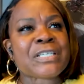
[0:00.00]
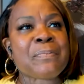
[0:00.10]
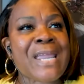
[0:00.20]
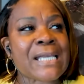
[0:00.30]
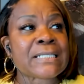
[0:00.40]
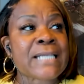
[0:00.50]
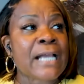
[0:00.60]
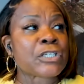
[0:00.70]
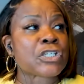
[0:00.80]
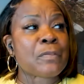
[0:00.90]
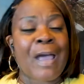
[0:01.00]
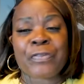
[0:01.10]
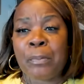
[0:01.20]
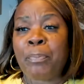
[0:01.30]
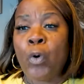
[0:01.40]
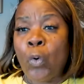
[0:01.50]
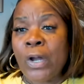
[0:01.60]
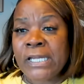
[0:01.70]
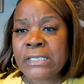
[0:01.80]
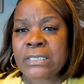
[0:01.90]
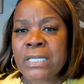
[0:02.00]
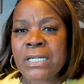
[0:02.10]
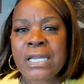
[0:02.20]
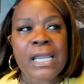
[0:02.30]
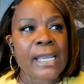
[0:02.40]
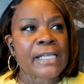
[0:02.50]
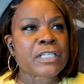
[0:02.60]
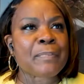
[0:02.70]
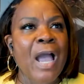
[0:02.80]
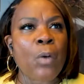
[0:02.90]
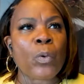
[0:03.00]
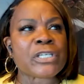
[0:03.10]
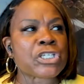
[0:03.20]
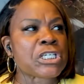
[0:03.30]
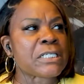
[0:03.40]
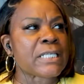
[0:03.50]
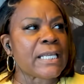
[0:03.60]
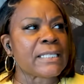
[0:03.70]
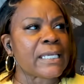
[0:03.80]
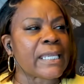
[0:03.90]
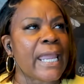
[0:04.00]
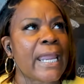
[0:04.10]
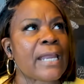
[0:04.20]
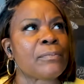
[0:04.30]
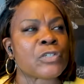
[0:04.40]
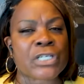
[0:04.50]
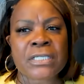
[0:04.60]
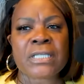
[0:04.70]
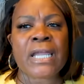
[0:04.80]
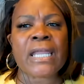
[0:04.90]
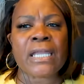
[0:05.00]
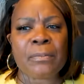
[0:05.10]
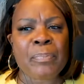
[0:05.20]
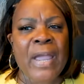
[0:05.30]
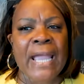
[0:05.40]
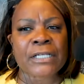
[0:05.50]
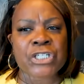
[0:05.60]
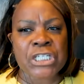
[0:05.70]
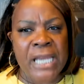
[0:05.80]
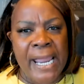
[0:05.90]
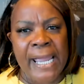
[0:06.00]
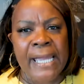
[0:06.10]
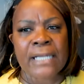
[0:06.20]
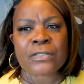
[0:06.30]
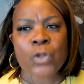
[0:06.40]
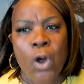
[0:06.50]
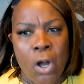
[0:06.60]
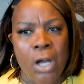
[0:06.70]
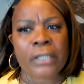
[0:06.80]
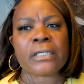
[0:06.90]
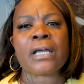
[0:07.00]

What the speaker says: to me, it's not just about the points. It's about when she's in the game, just the impact she has on